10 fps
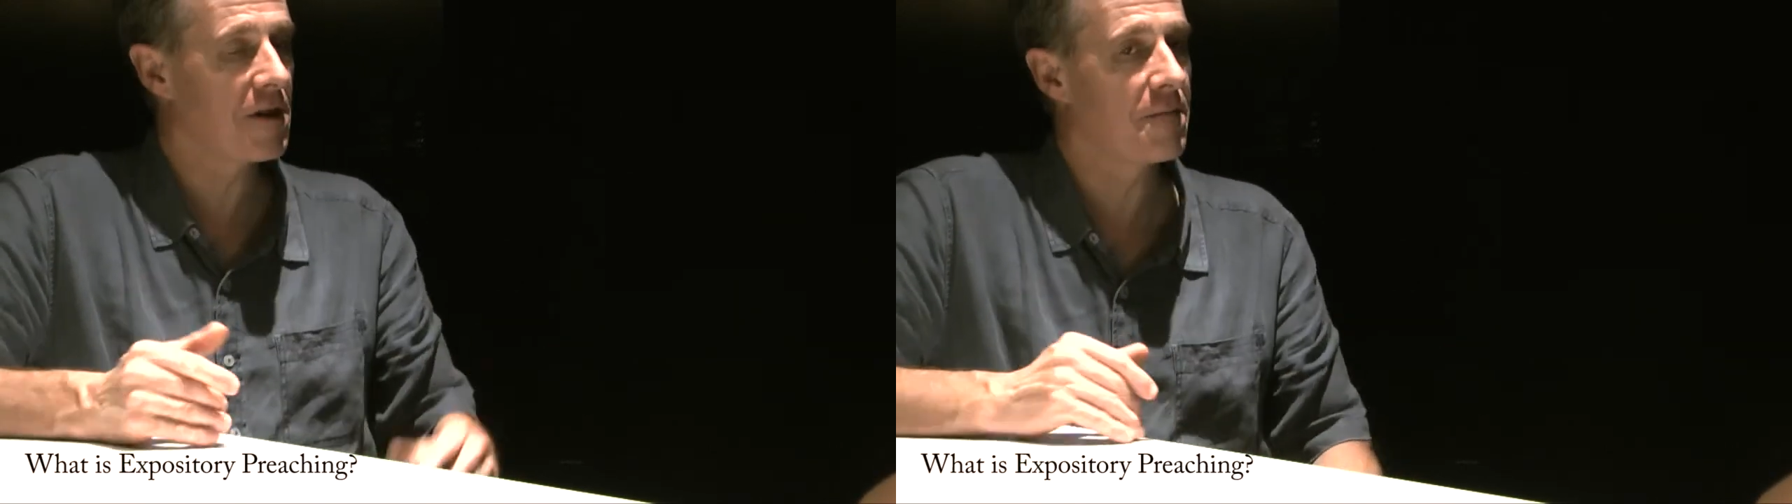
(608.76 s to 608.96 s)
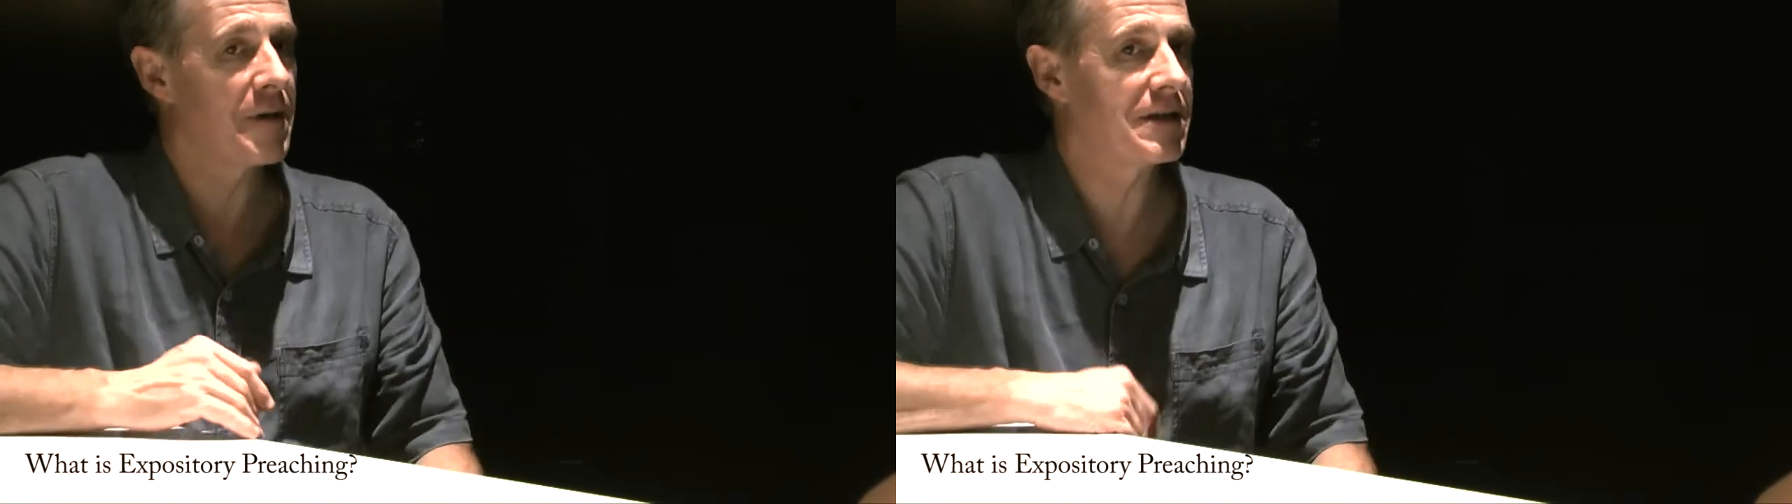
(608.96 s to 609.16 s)
One
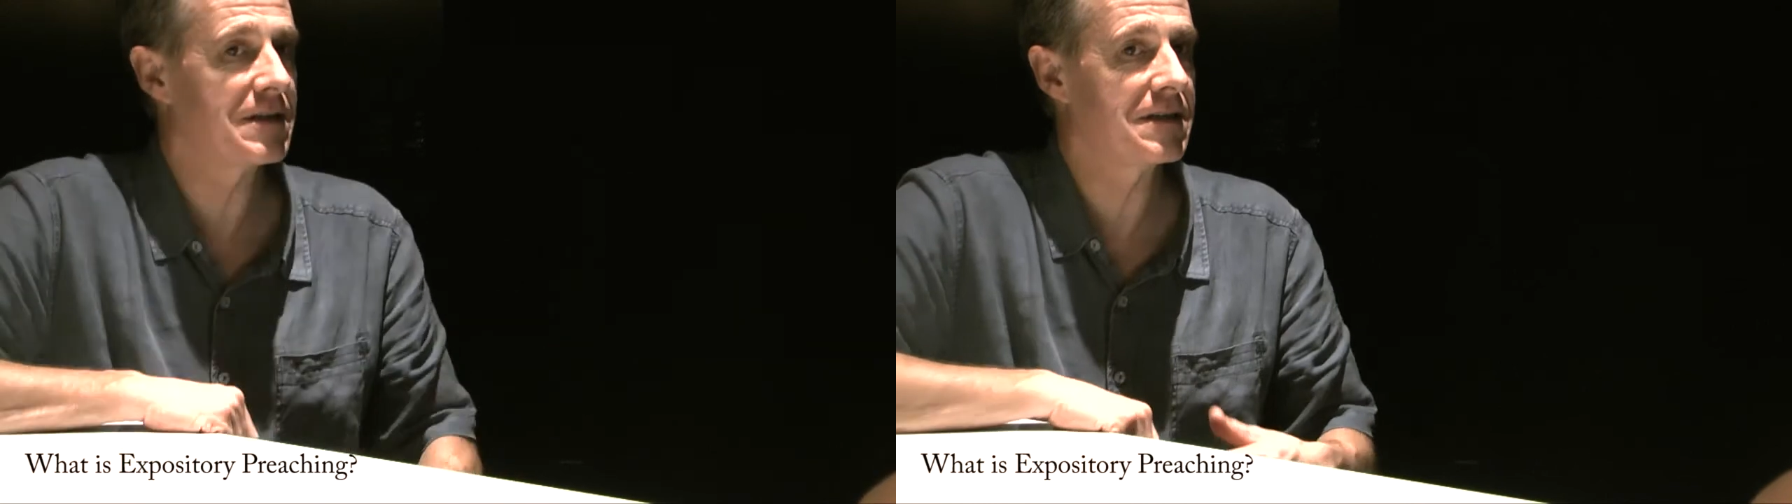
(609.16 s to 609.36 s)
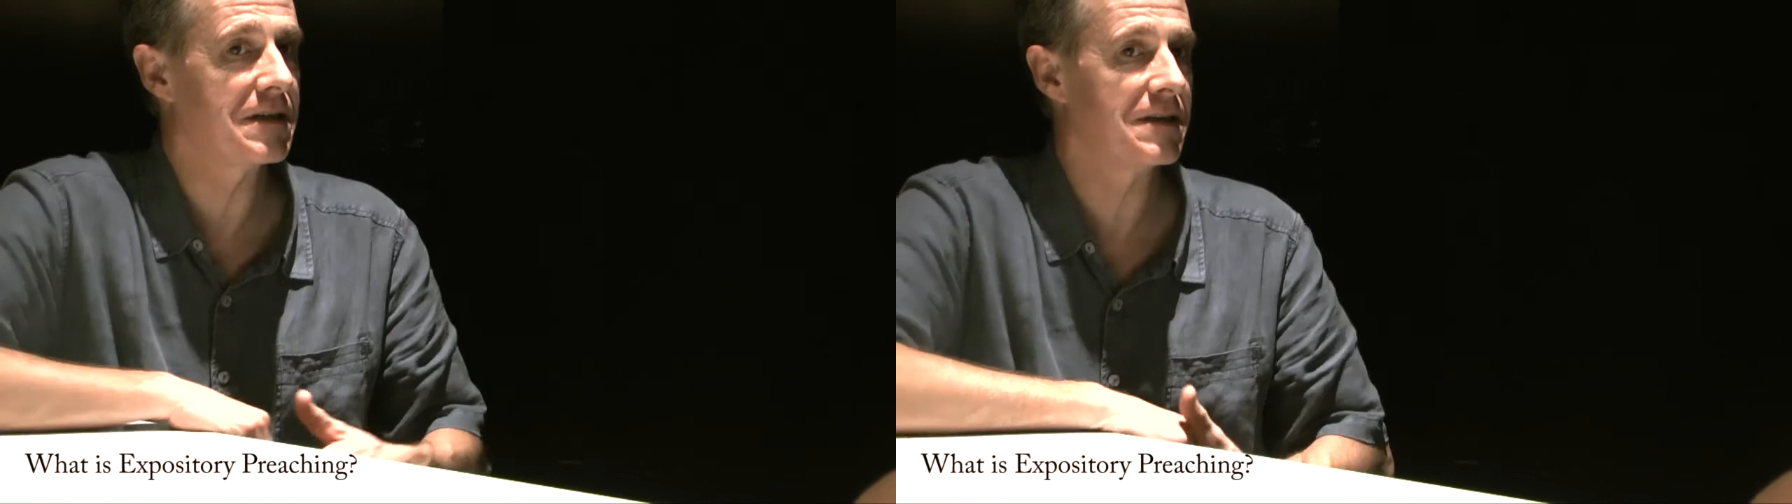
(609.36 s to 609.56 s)
of the
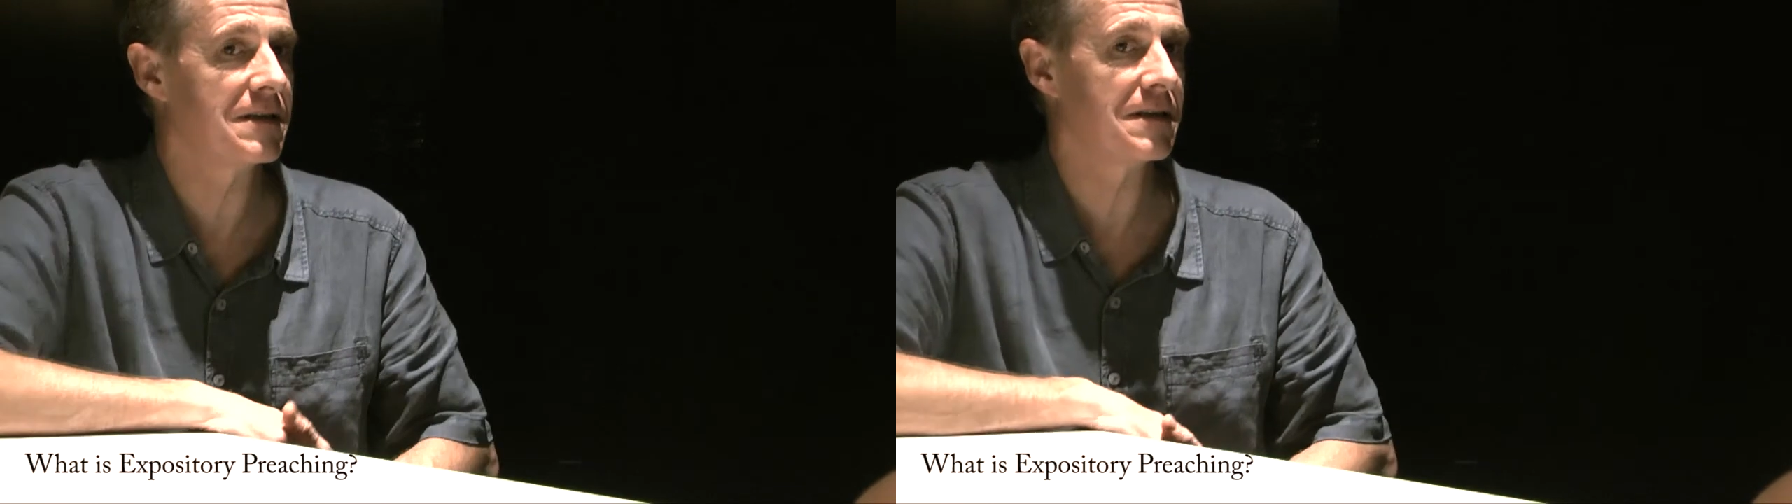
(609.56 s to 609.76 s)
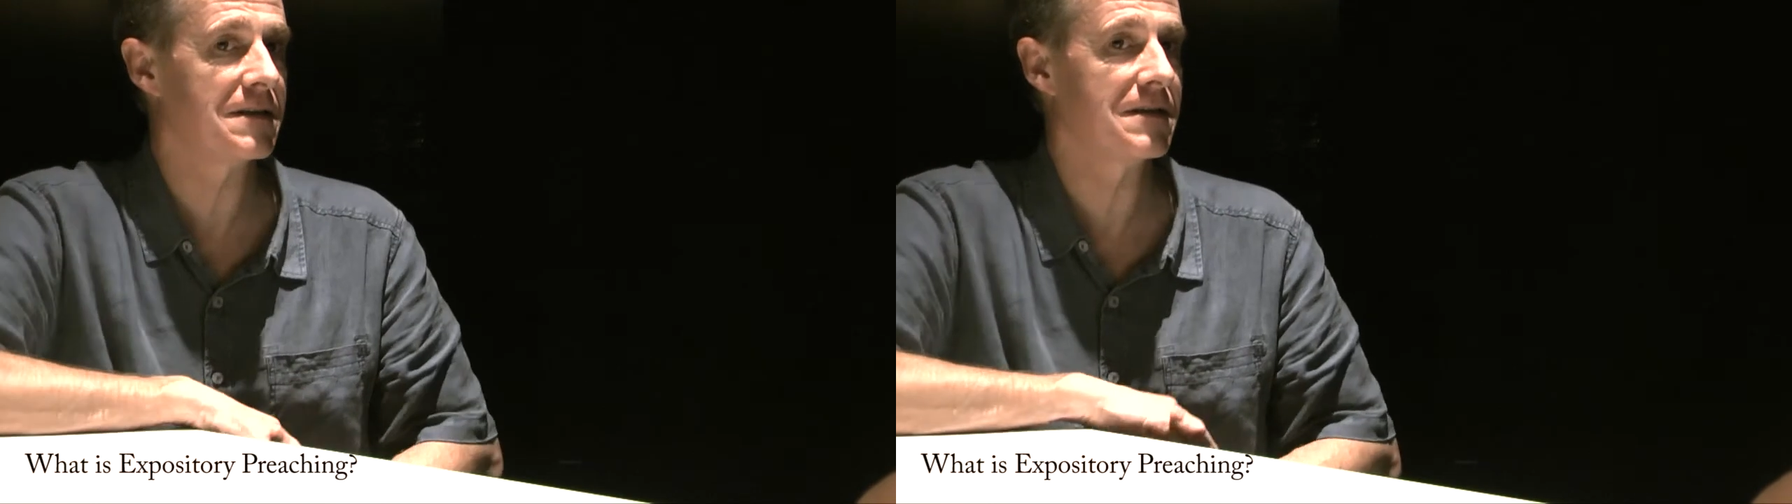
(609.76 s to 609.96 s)
best
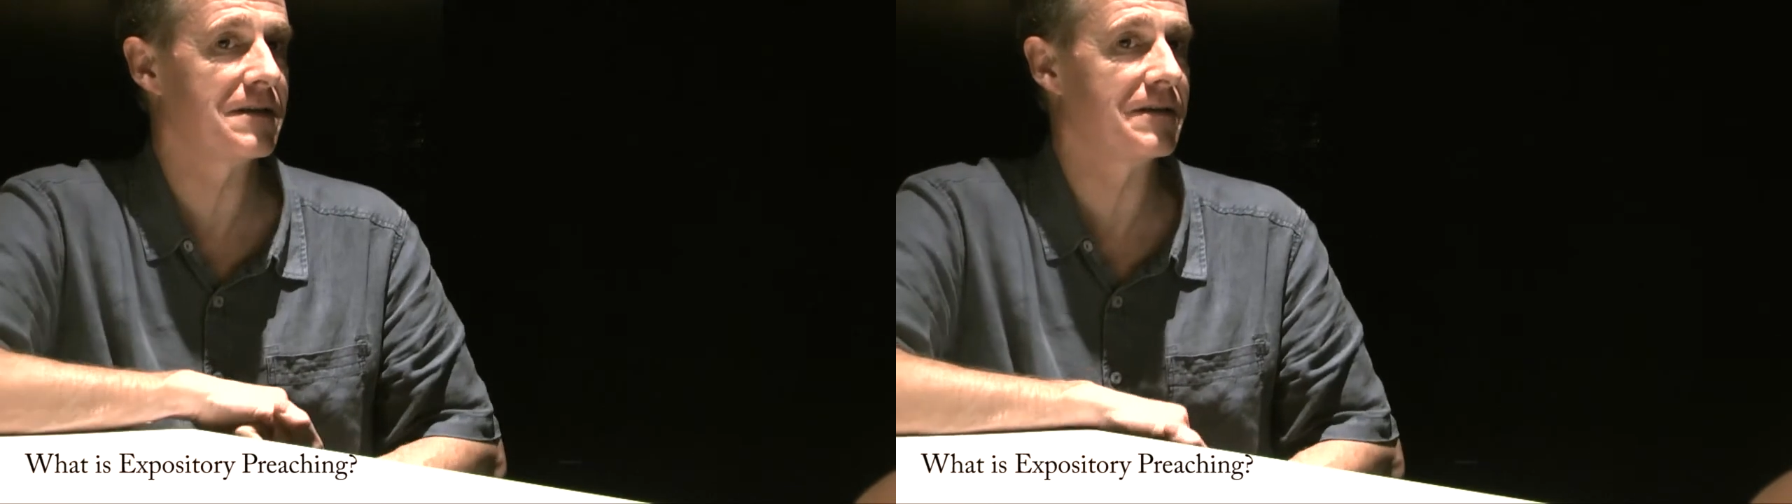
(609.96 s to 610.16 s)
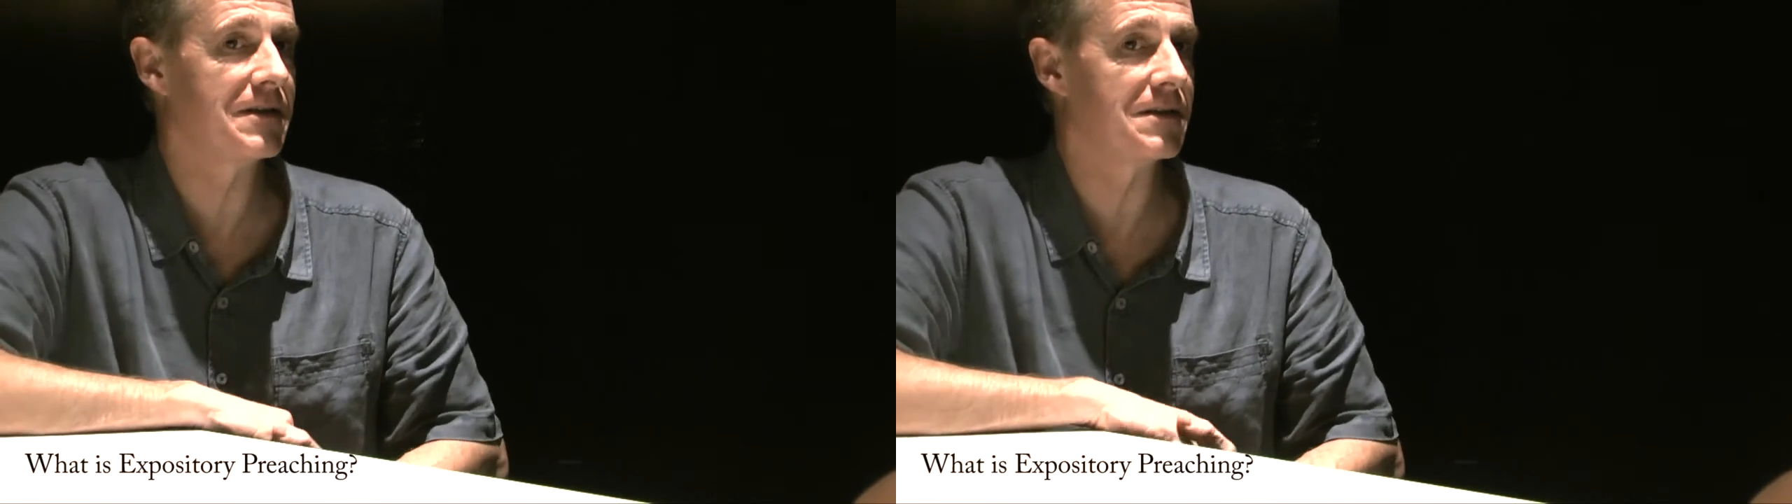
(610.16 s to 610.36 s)

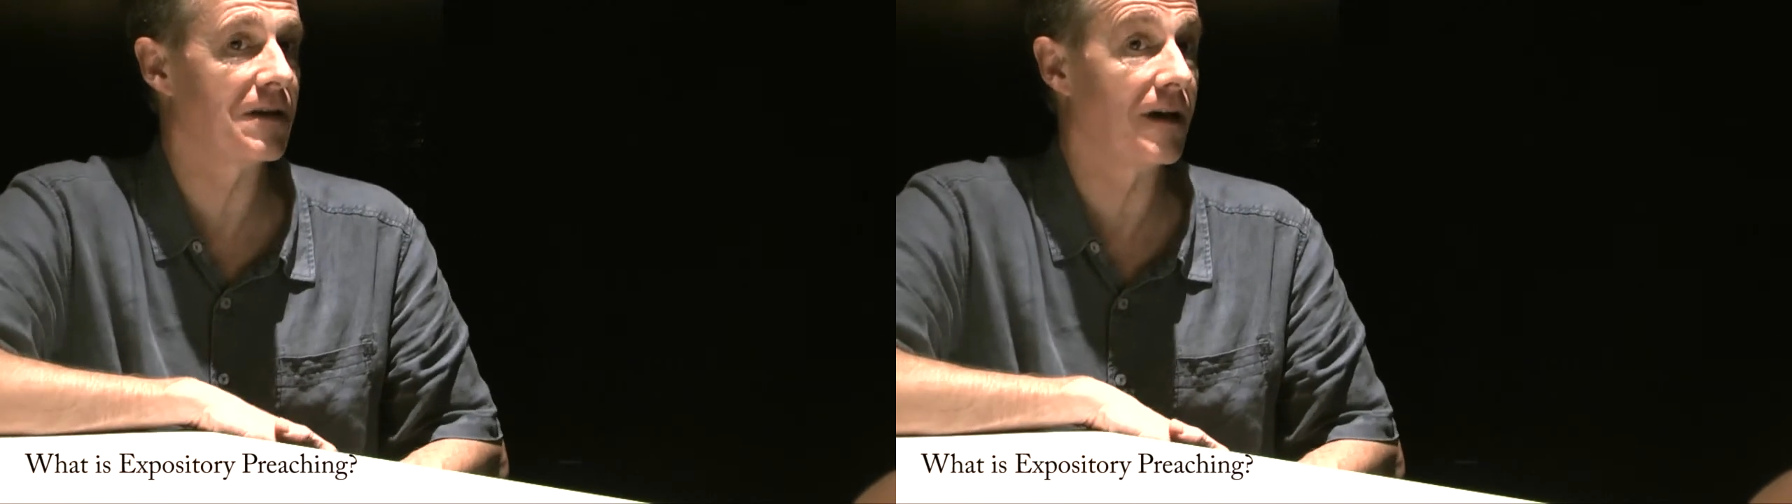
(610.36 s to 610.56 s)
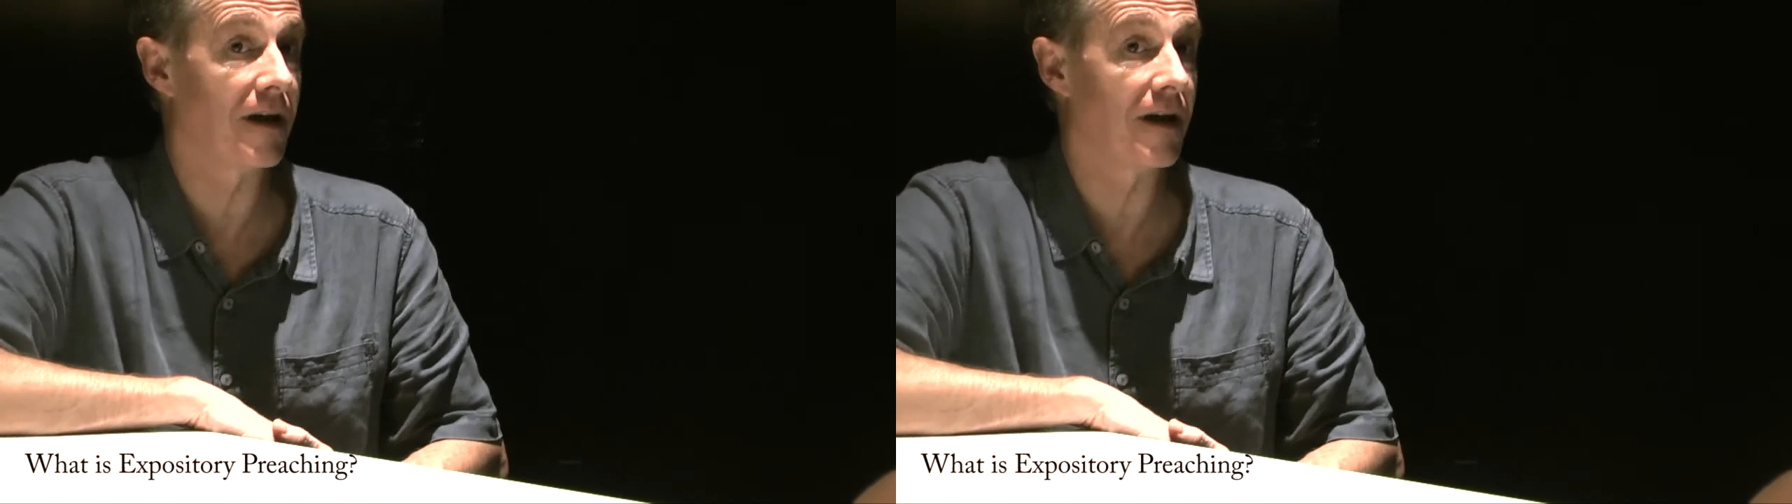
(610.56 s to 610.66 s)
series